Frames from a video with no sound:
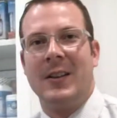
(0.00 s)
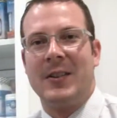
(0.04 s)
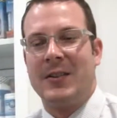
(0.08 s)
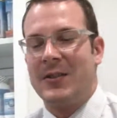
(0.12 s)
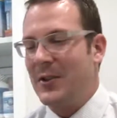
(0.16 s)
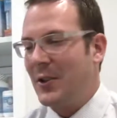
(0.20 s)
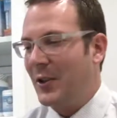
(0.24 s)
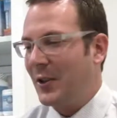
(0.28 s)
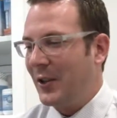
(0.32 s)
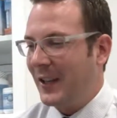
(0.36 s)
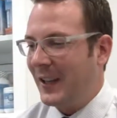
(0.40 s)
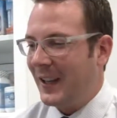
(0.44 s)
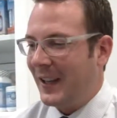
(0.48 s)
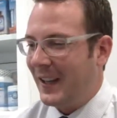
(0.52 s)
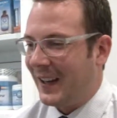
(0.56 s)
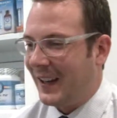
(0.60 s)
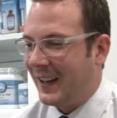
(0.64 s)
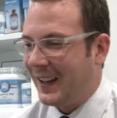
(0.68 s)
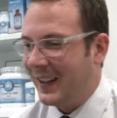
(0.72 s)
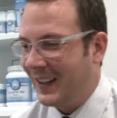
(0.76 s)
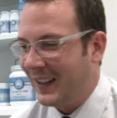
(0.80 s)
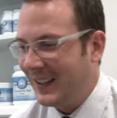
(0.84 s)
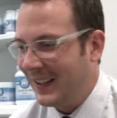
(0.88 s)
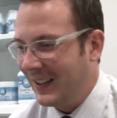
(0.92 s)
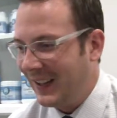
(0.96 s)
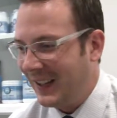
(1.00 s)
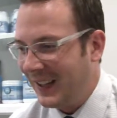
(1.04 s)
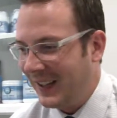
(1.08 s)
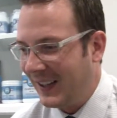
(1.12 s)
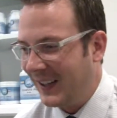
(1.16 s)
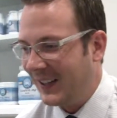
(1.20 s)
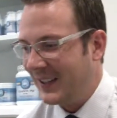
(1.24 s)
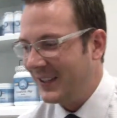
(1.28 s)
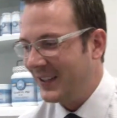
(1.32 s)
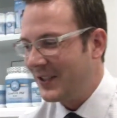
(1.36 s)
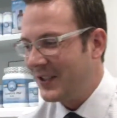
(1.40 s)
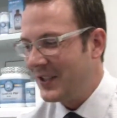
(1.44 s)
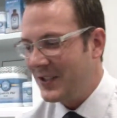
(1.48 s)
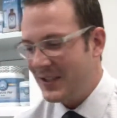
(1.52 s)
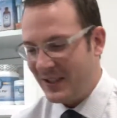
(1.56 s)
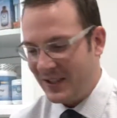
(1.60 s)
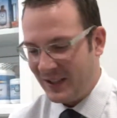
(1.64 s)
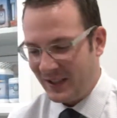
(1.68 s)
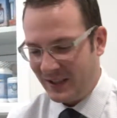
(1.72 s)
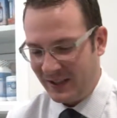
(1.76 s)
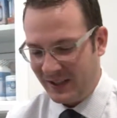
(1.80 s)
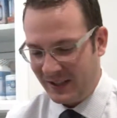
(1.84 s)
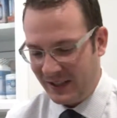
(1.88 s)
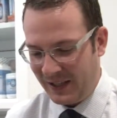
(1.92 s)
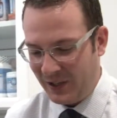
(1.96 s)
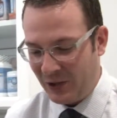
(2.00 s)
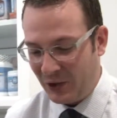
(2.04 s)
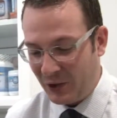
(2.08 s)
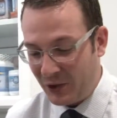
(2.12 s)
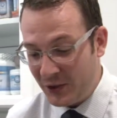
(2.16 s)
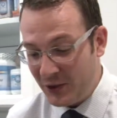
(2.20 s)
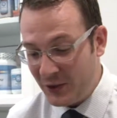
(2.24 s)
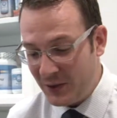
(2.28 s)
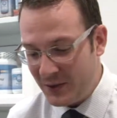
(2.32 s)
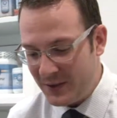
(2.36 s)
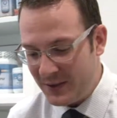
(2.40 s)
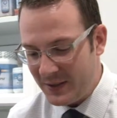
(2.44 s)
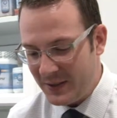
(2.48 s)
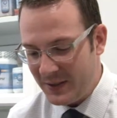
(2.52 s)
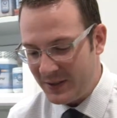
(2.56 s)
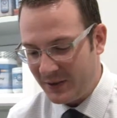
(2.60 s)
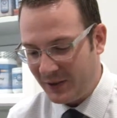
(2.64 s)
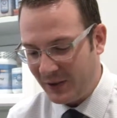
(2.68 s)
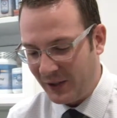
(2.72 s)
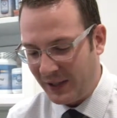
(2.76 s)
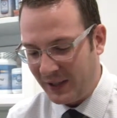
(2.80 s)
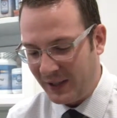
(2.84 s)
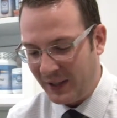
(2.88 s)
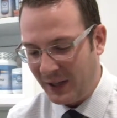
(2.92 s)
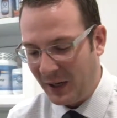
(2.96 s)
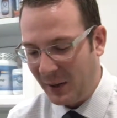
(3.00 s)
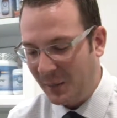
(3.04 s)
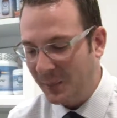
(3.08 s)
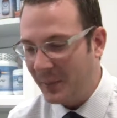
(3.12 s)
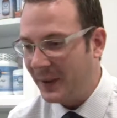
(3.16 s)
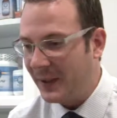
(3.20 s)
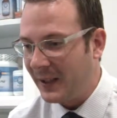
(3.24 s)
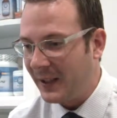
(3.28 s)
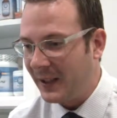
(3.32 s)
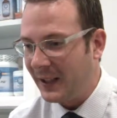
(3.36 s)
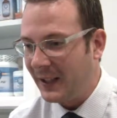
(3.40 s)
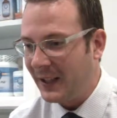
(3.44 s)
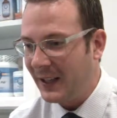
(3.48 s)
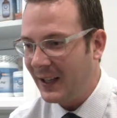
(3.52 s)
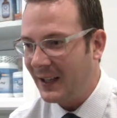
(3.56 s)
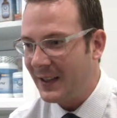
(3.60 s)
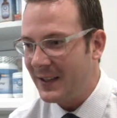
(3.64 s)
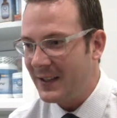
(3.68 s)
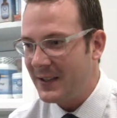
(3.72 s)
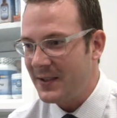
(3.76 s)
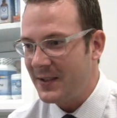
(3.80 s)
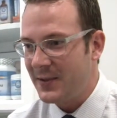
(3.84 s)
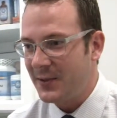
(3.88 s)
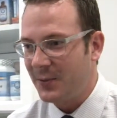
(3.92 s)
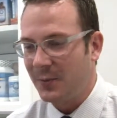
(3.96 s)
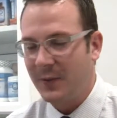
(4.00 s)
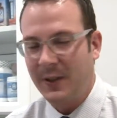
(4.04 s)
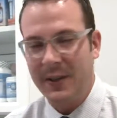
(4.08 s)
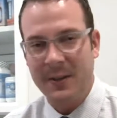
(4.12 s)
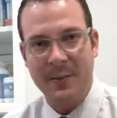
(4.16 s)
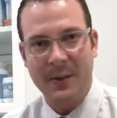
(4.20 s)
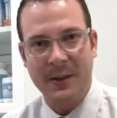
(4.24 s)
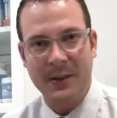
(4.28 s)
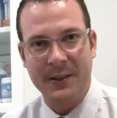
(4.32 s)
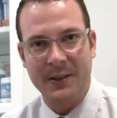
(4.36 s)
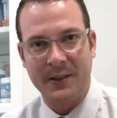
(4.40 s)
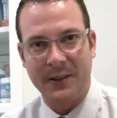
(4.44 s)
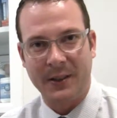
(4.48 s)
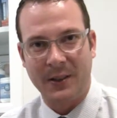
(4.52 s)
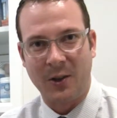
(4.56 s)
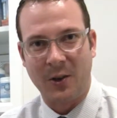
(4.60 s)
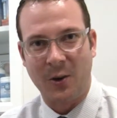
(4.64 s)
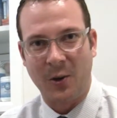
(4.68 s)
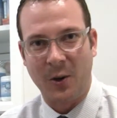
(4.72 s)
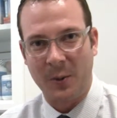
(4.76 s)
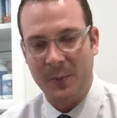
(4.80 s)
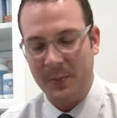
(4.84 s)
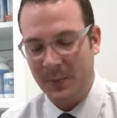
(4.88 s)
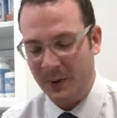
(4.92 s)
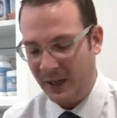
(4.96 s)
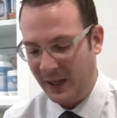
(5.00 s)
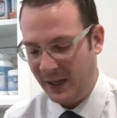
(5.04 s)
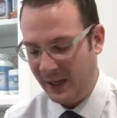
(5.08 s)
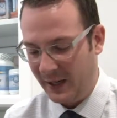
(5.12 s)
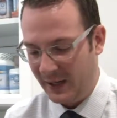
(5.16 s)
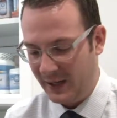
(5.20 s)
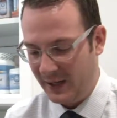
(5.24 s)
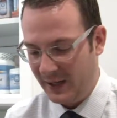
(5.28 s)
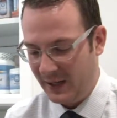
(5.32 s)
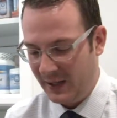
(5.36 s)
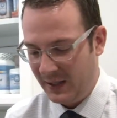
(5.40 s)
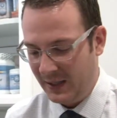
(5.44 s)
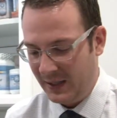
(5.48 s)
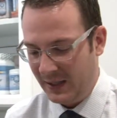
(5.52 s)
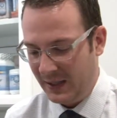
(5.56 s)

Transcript: So again, just to introduce this great company again, this is Rebuilder Incorporated.